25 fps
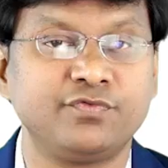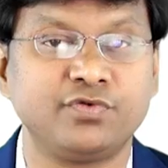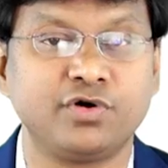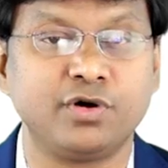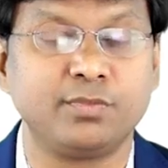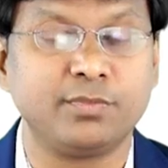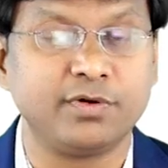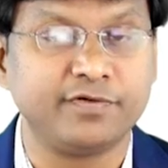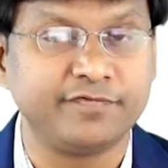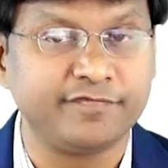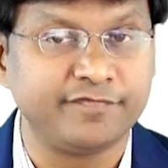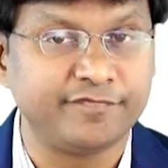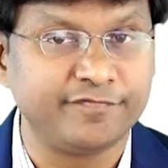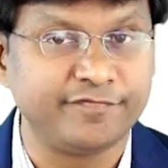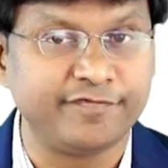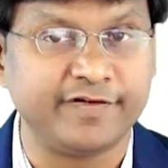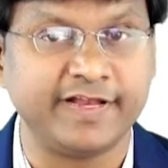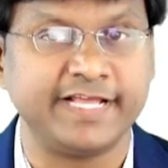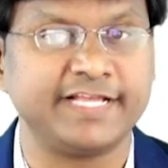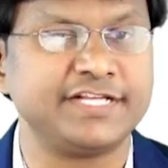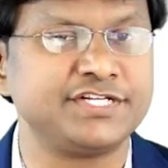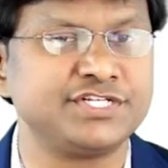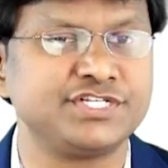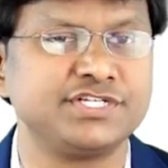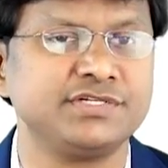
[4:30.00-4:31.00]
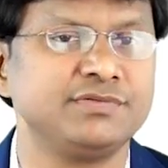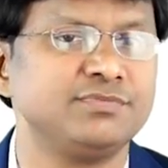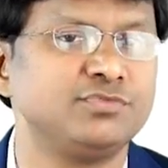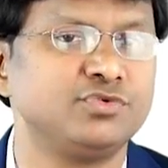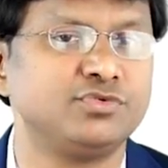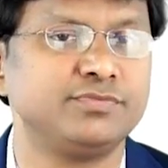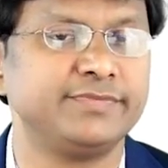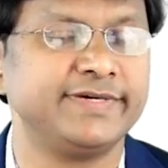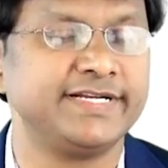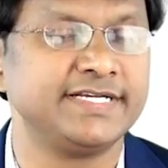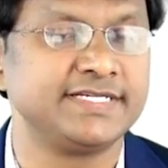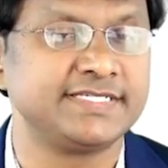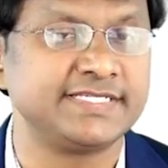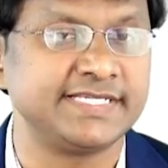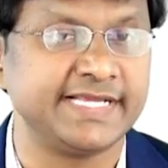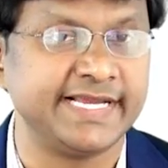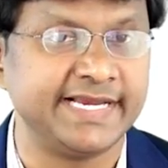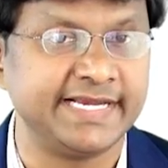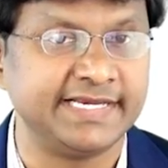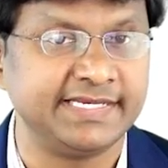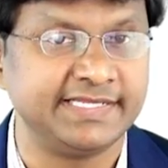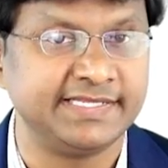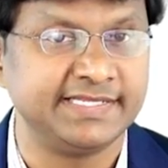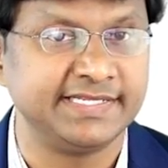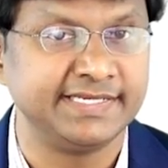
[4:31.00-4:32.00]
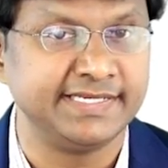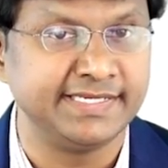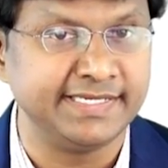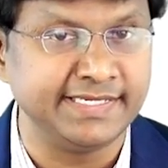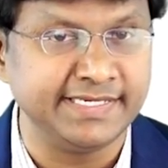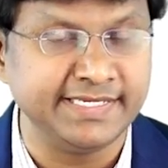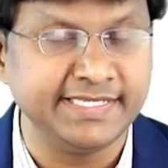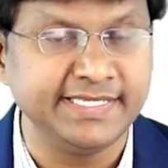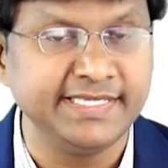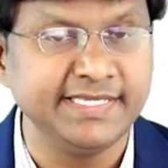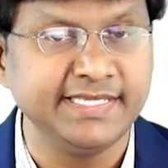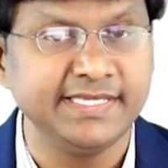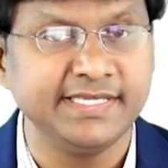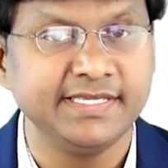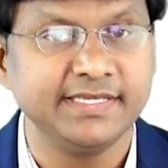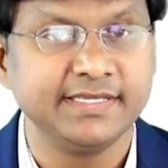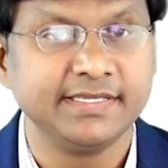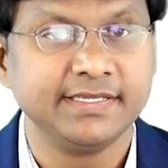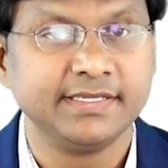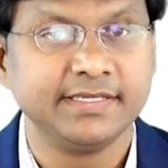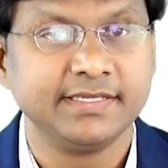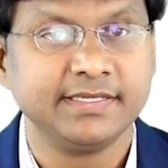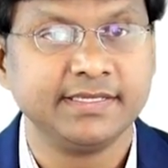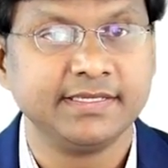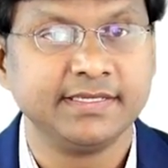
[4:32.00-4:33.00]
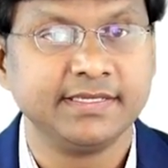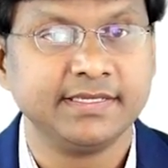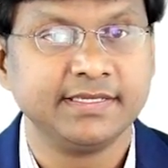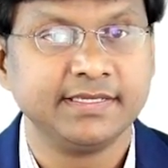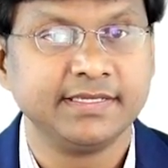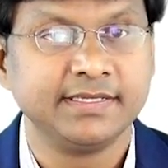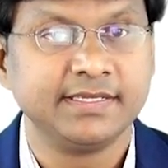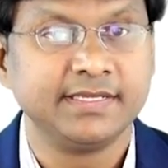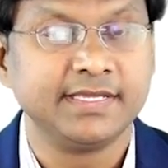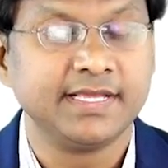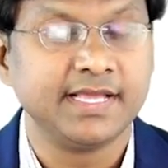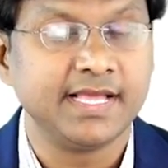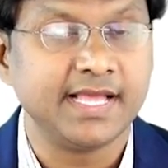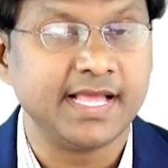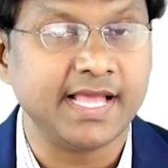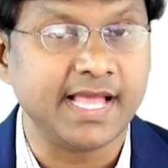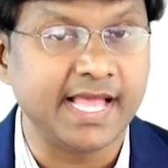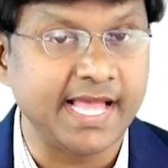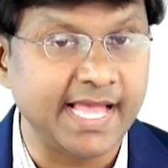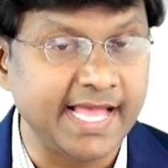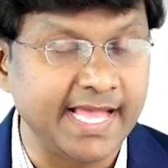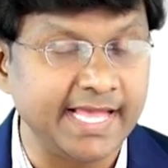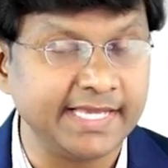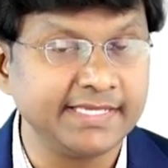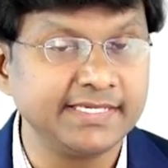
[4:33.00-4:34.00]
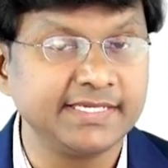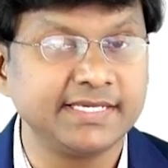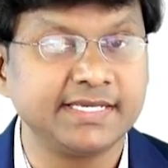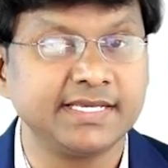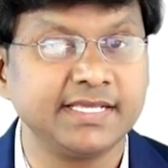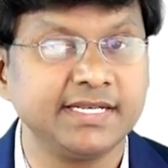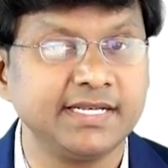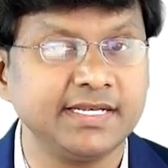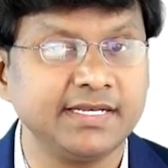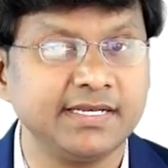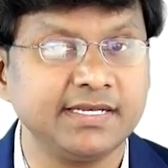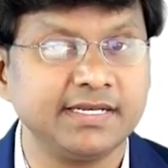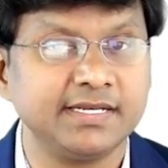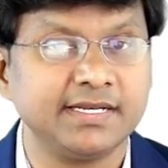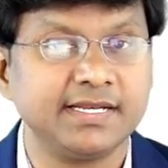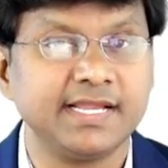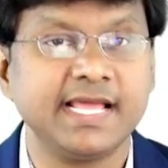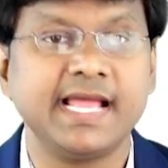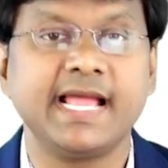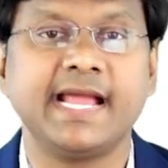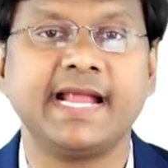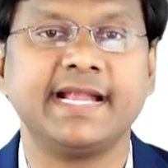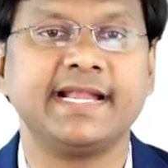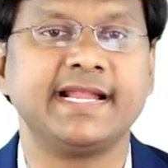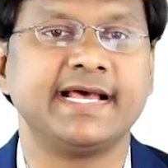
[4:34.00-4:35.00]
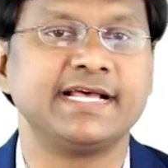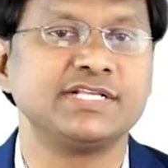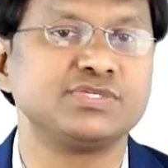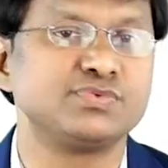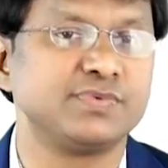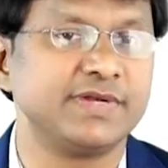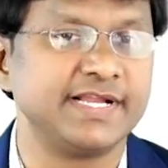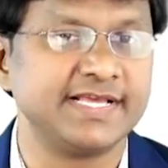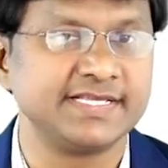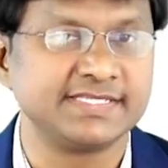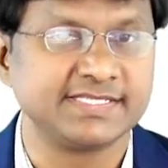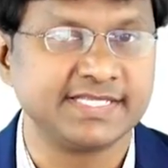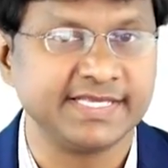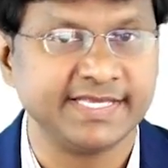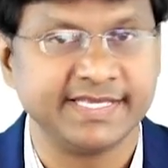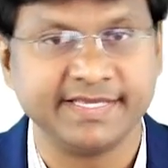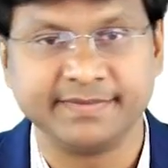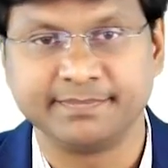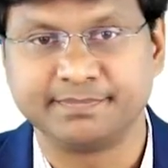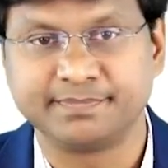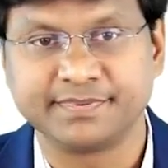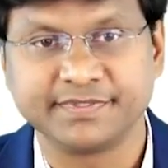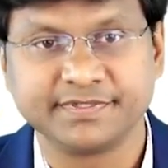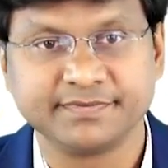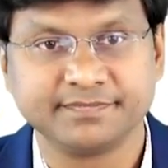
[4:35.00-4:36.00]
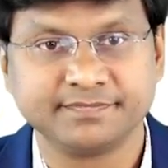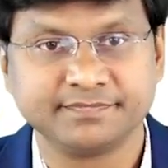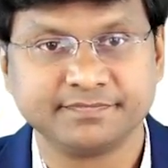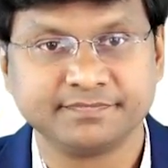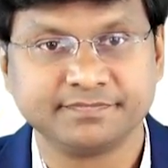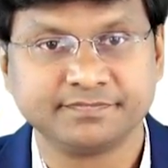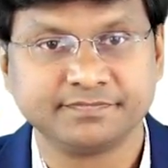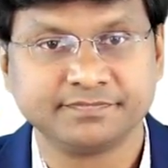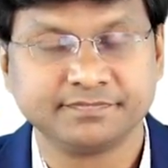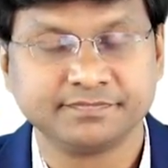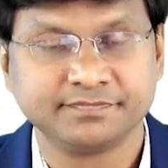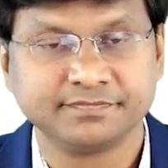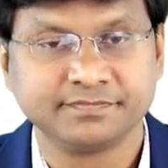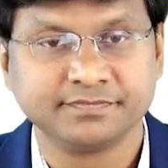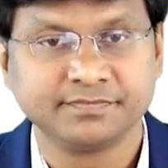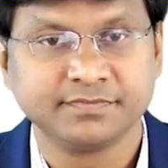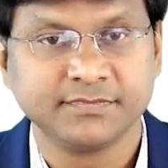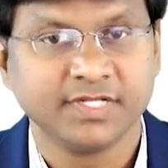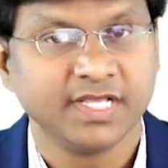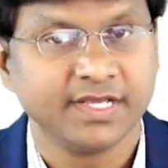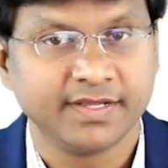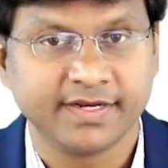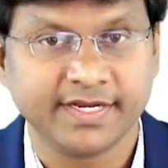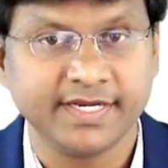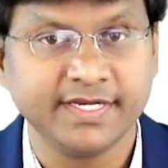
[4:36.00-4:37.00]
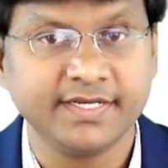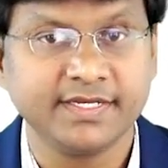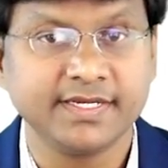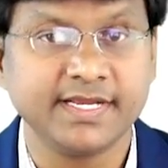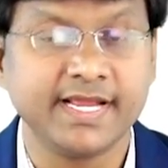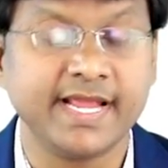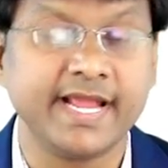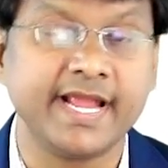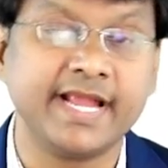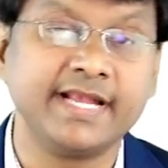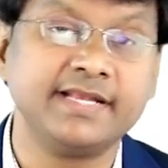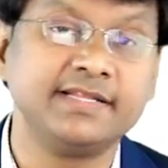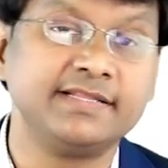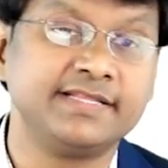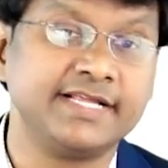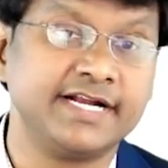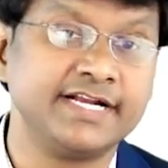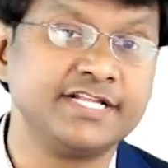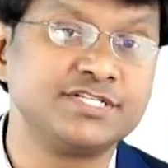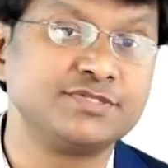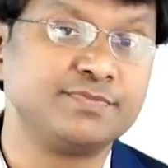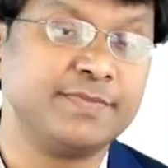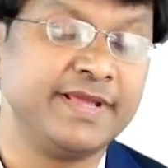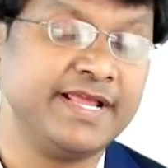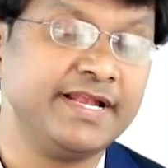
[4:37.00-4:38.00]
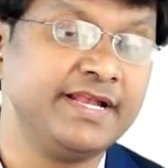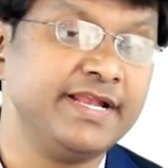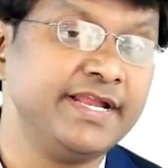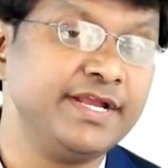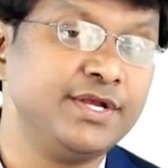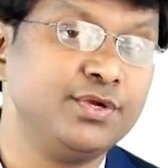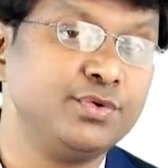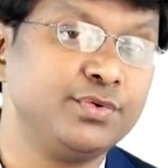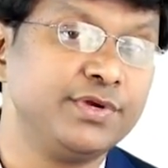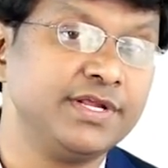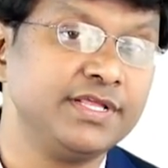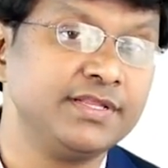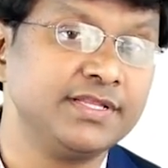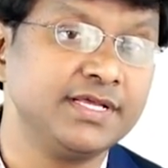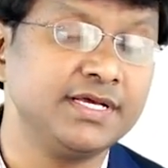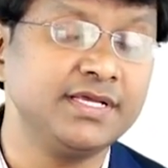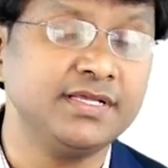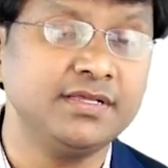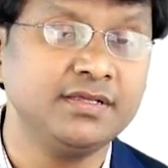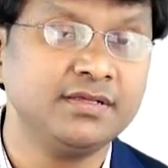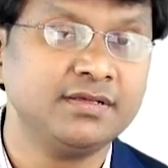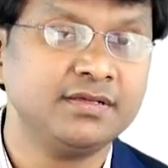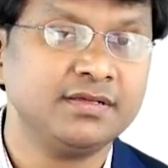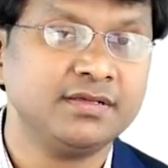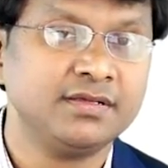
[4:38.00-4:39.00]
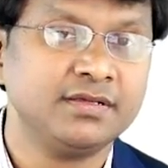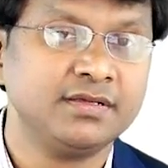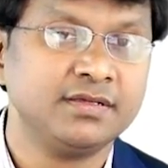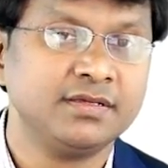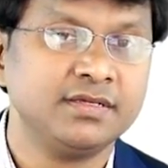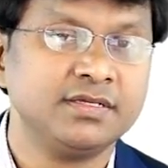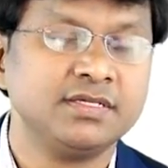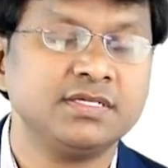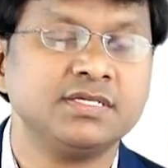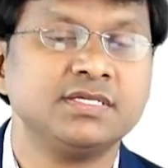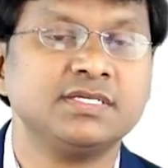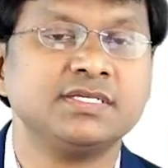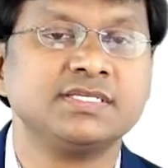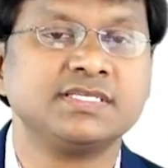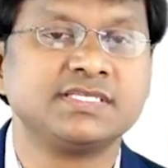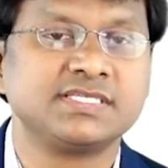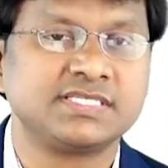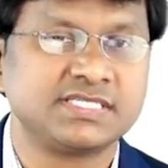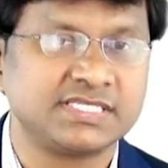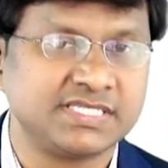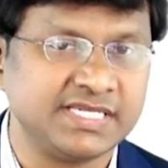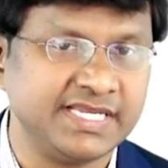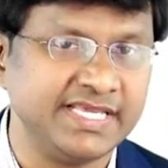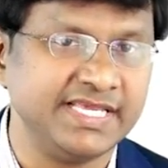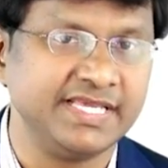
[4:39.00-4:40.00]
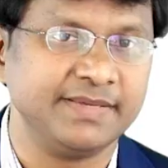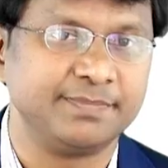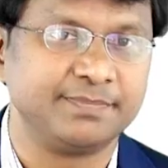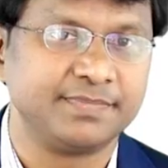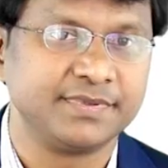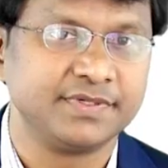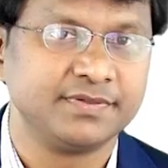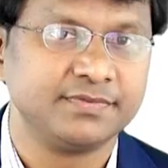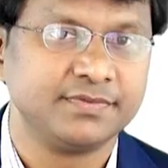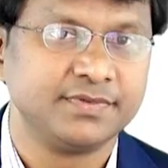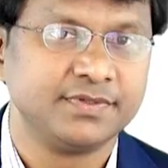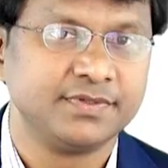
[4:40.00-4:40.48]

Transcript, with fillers: form of flexion movements at the knee, ankle and as well as the hip, right? And that is mainly during the sleep.